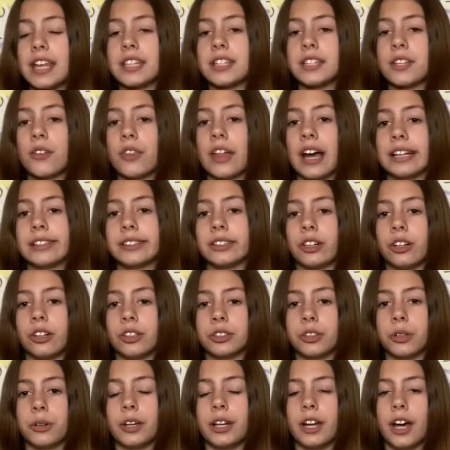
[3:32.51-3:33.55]
So that's
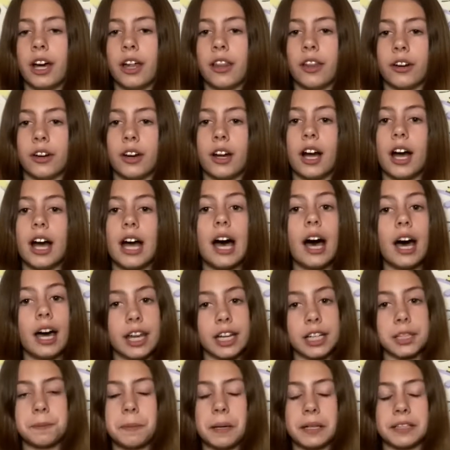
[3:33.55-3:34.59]
also another
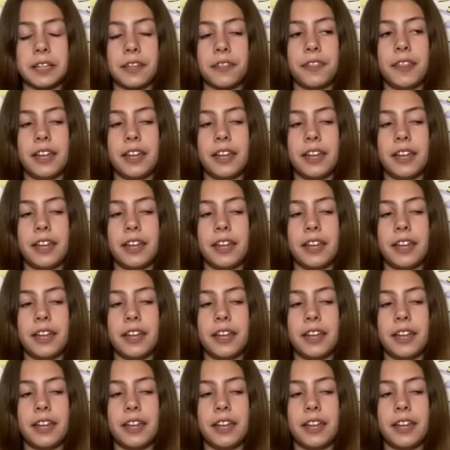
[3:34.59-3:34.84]
unexpected